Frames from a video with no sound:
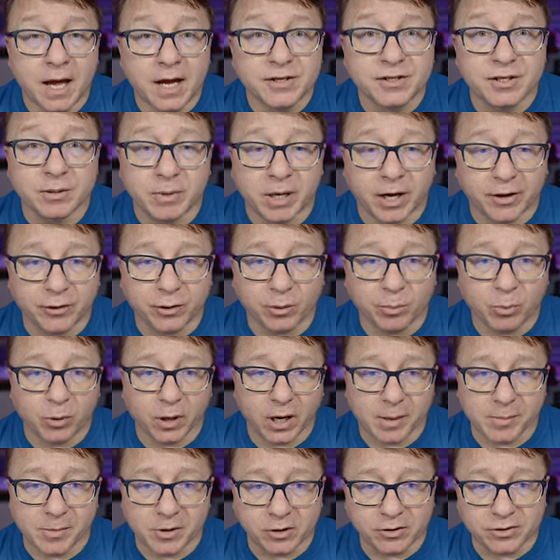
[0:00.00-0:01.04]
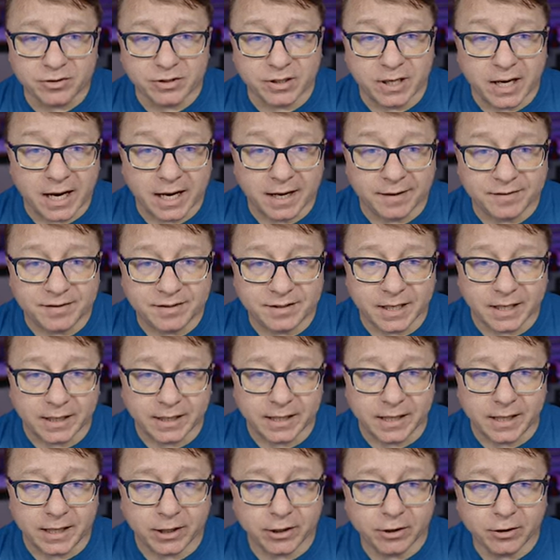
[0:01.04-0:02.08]
Some other parameters that I have set
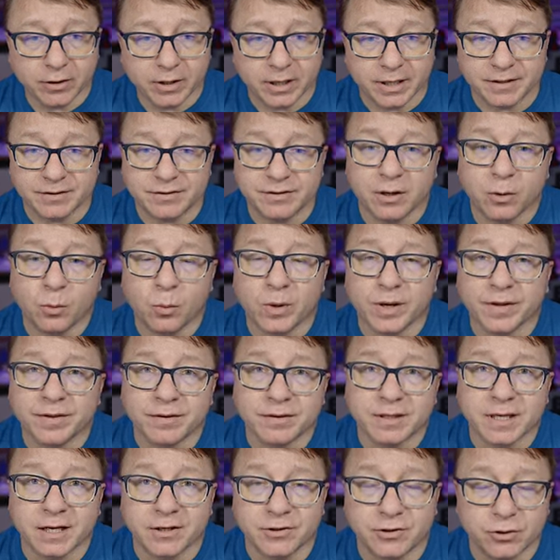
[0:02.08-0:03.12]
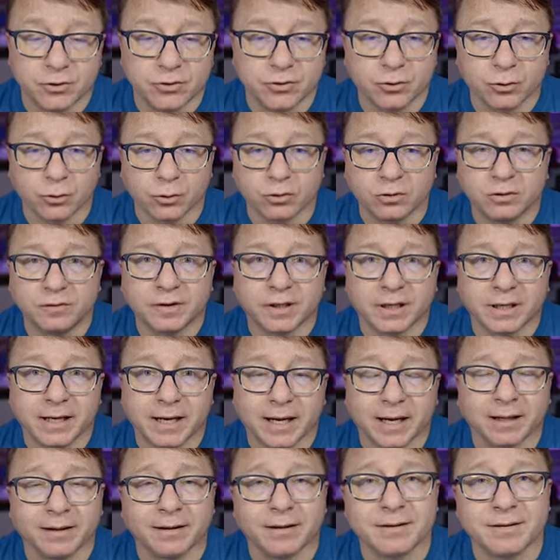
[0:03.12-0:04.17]
here is the width of that juice groove.
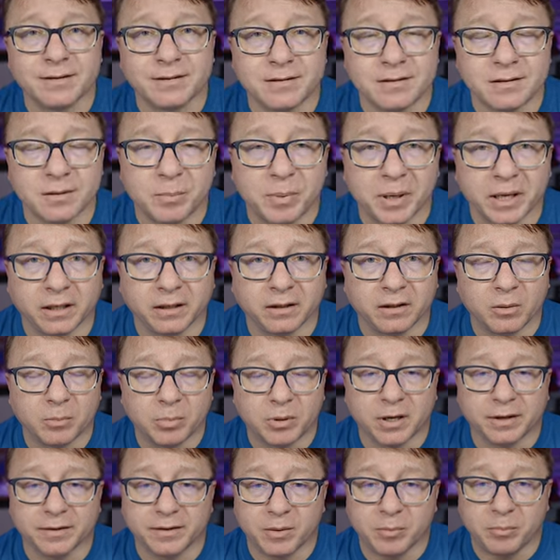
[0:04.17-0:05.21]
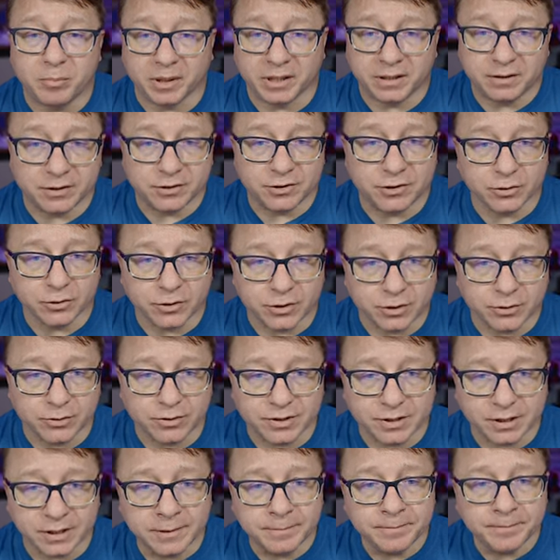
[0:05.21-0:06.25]
Again, this is dependent upon the bit that you're
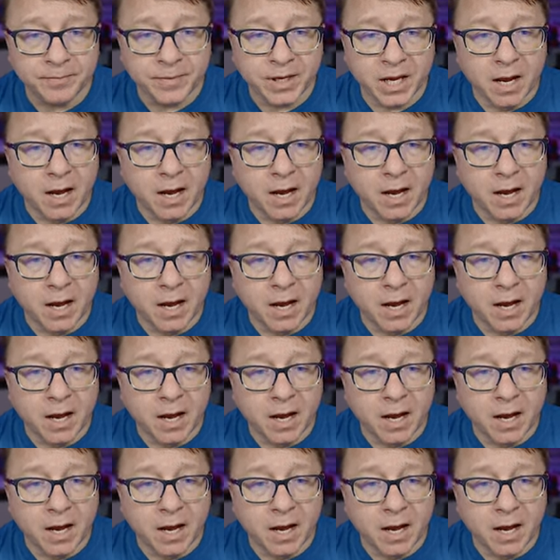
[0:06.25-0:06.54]
using.